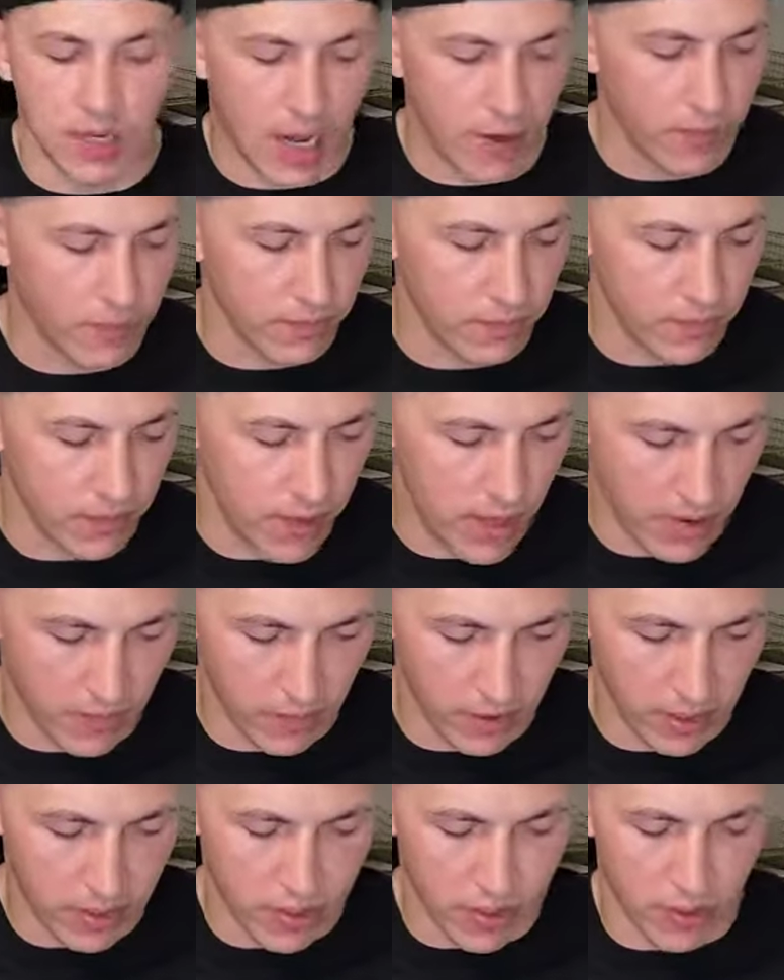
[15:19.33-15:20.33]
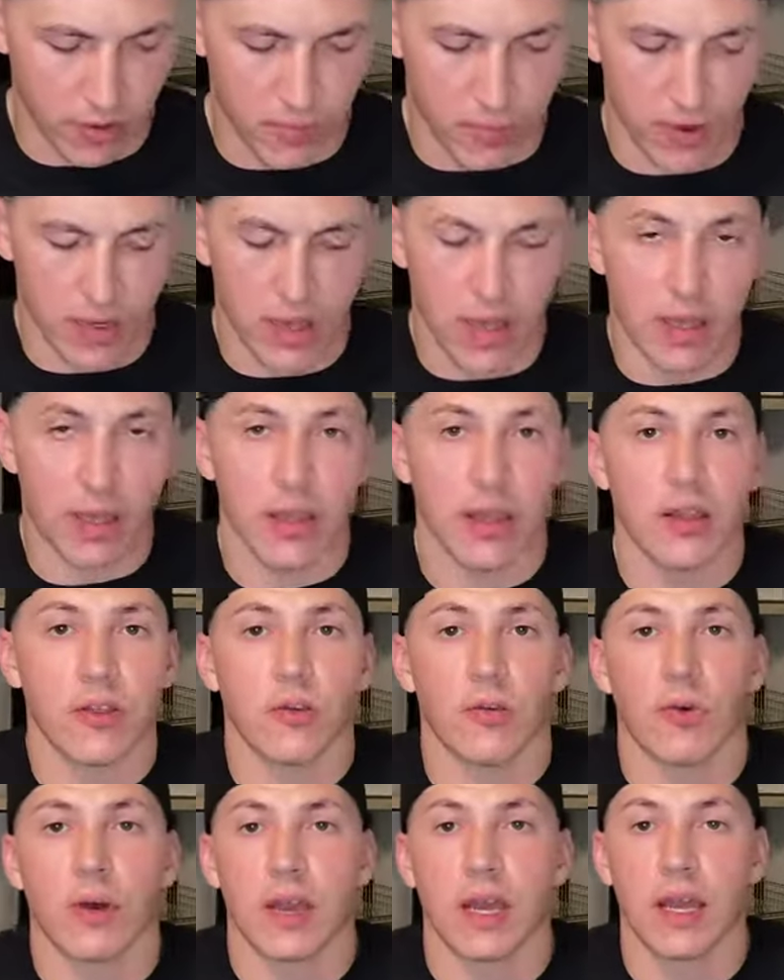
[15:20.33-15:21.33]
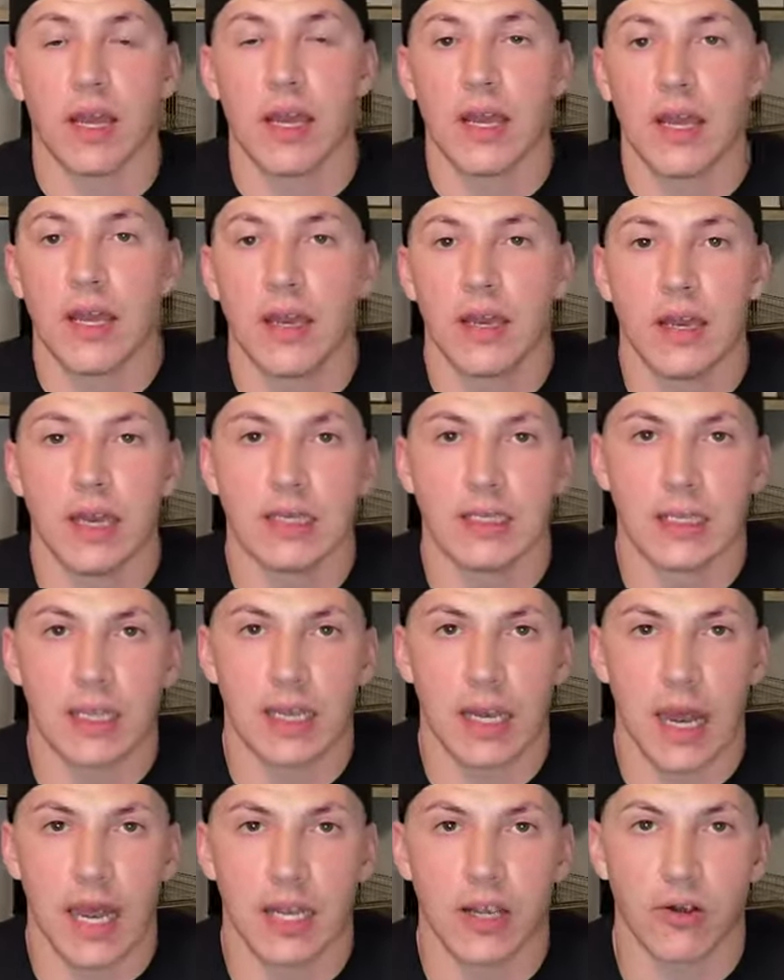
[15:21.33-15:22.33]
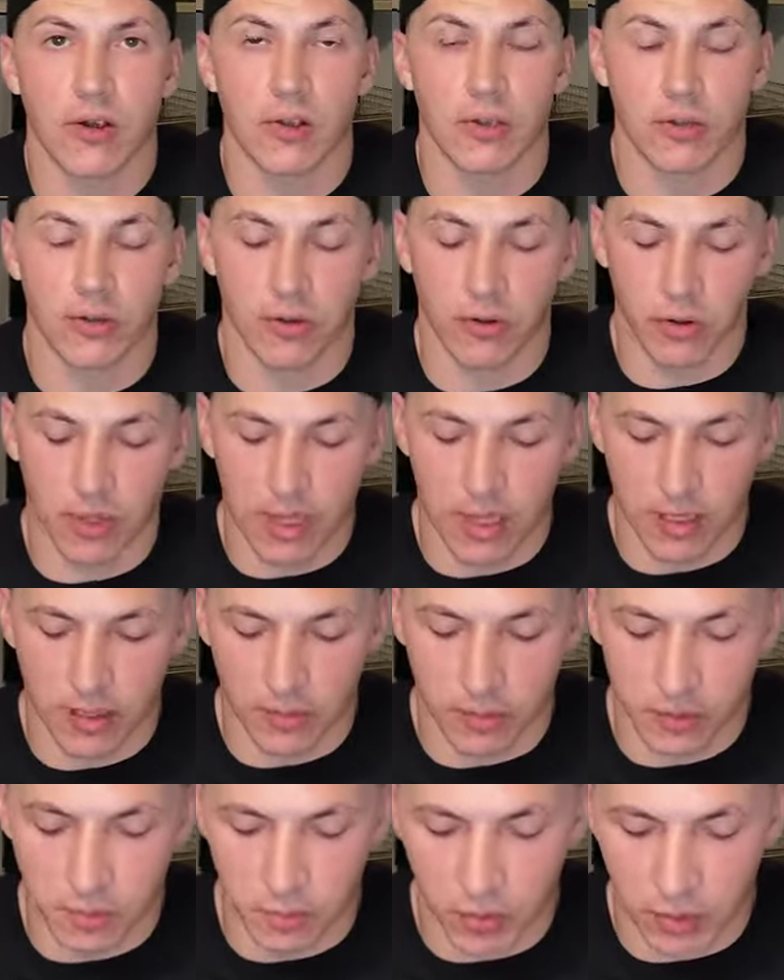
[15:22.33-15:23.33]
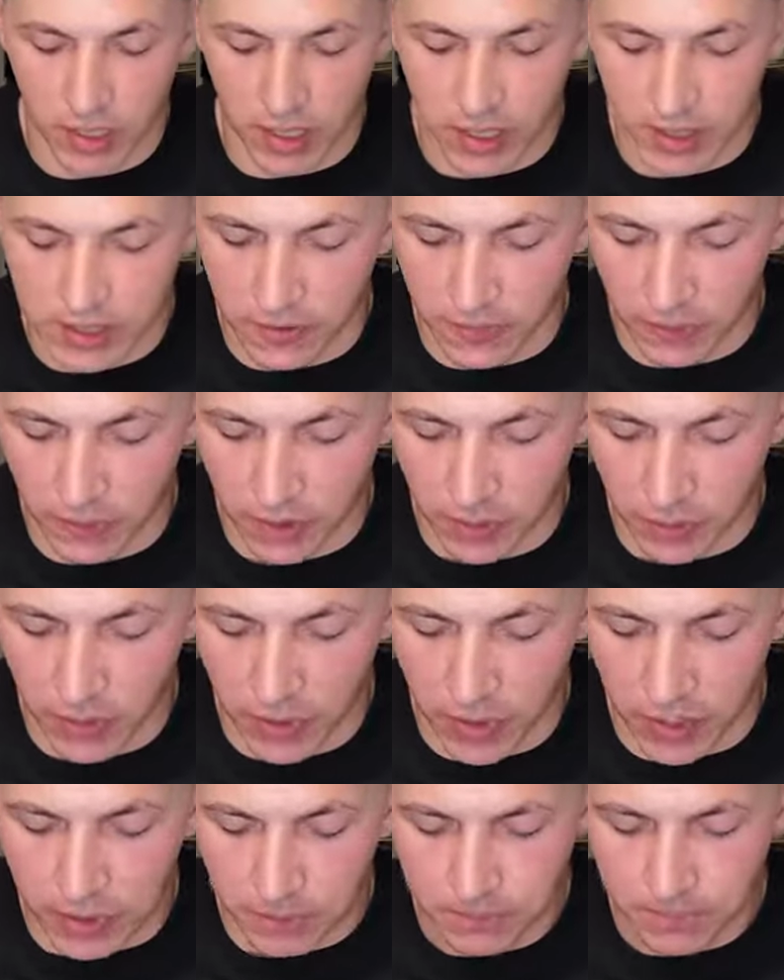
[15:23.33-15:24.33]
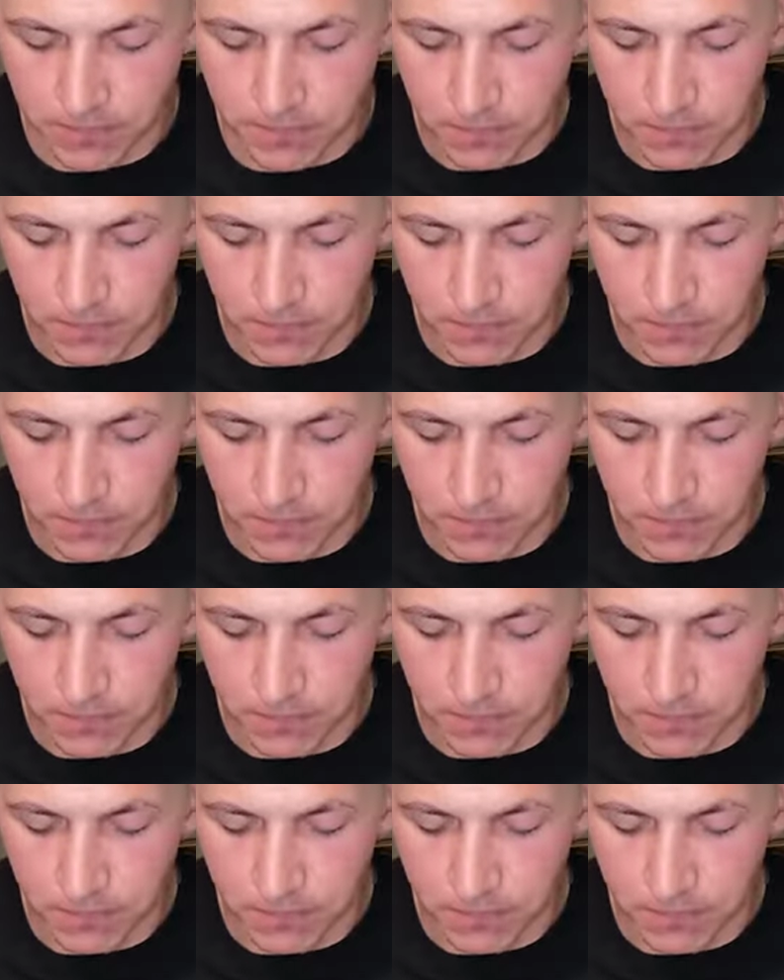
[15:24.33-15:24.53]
Not not really sure, but e either way, is an accurate throw that was pretty easy for a pick.